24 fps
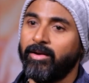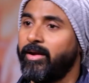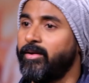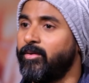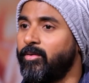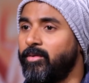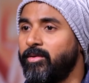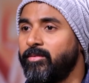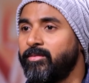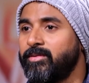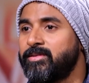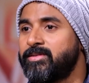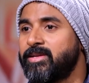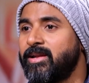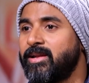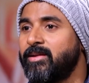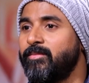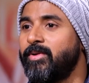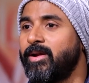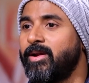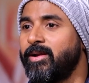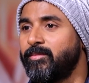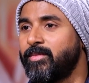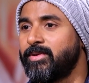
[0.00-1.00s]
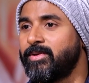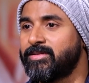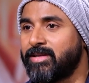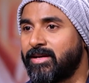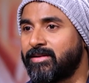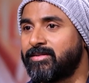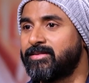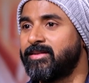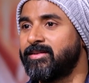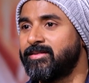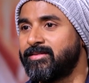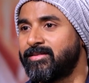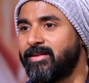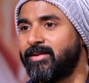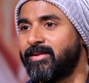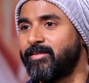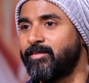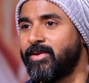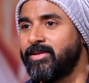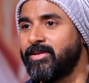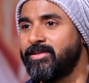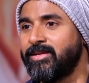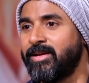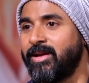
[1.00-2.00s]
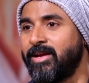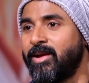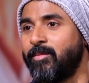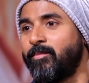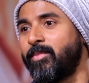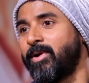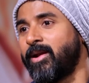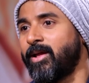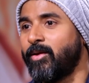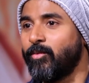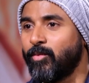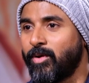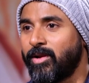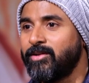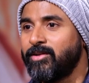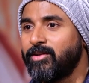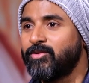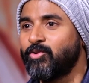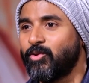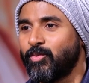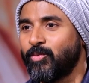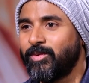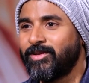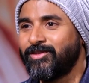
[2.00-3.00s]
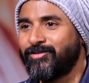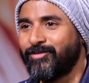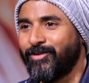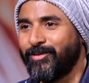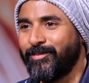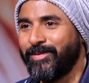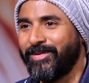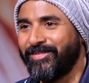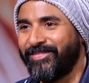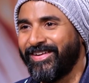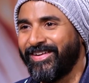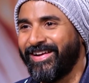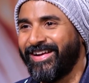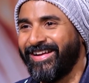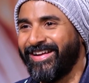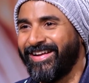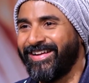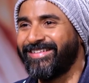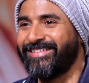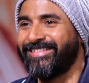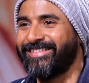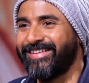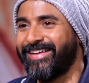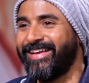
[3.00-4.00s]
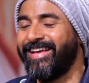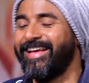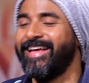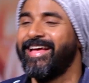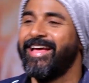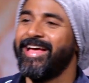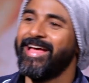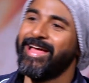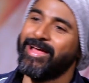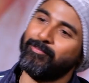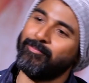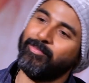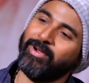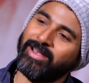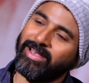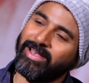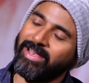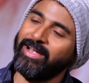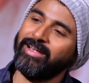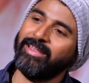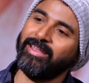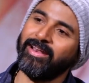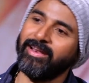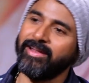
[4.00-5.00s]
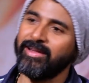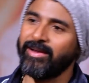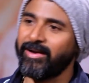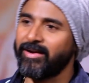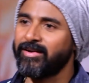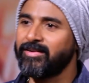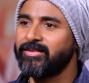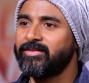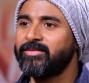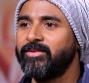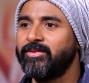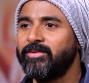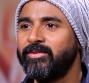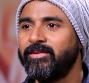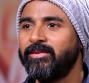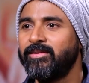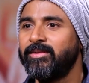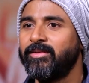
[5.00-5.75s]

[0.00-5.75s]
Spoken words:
don't even celebrate my success that much, but I worry so much for my failures. But later I understood